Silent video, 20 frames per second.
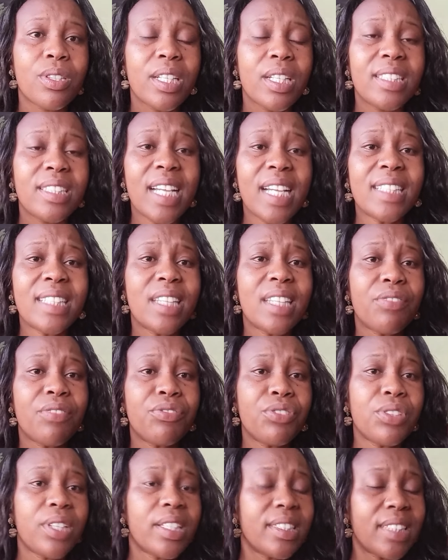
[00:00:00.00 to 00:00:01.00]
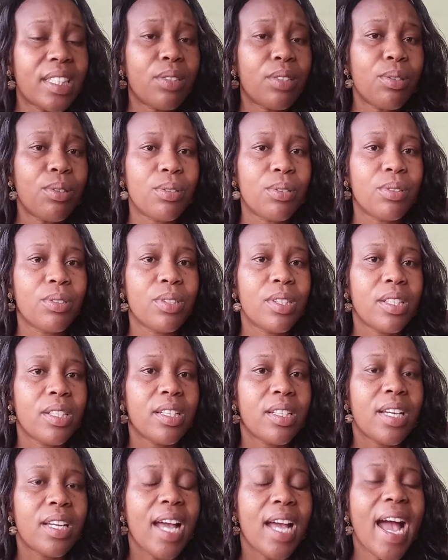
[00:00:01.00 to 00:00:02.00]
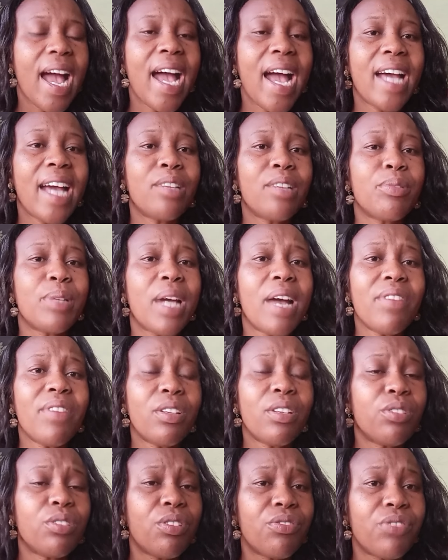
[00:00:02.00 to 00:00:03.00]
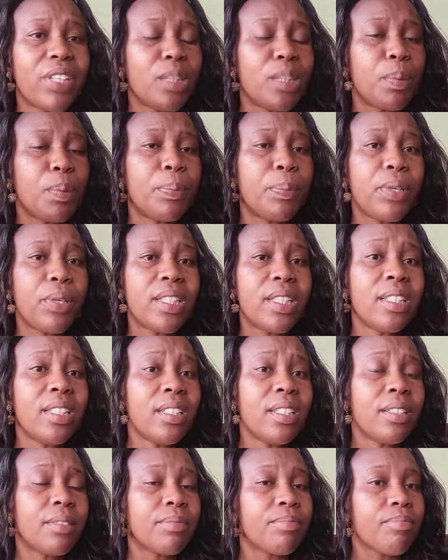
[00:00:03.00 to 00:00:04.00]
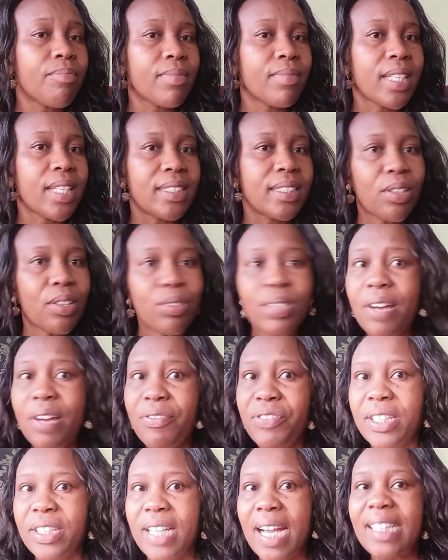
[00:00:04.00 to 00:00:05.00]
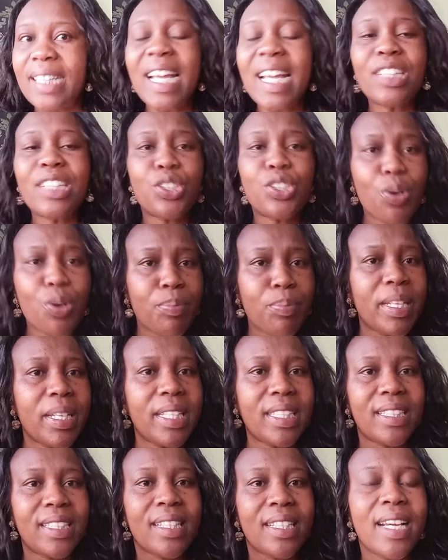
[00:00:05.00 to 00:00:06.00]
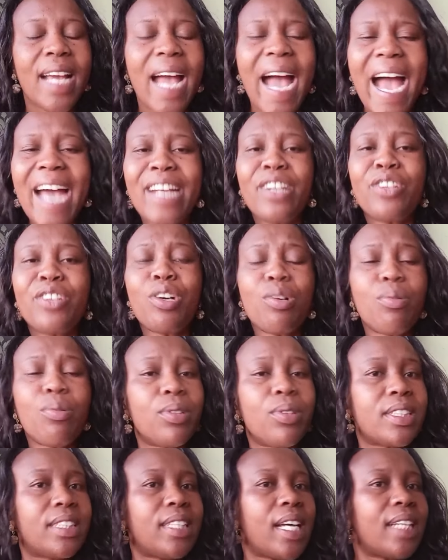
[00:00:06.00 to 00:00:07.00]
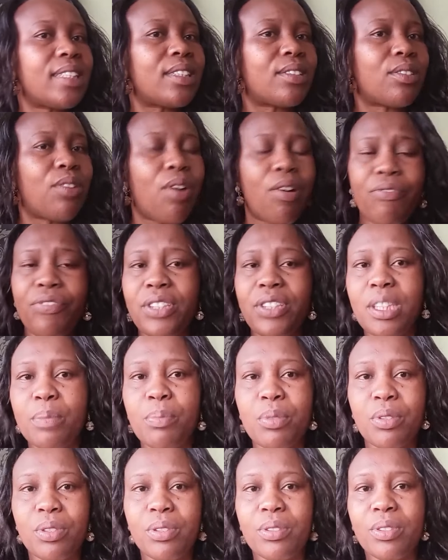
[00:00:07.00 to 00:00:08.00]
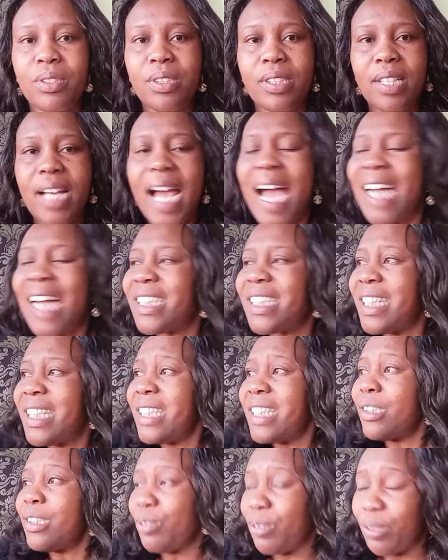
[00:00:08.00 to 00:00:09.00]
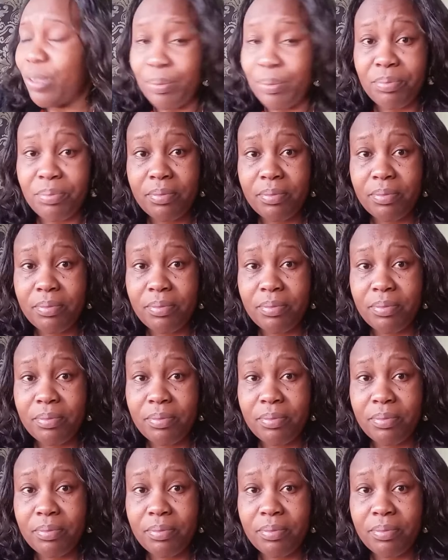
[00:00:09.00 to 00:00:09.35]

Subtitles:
just a few years ago. And we have a lot of white people in South Africa. There are so many. And Ro was just comfortable. At least, you know,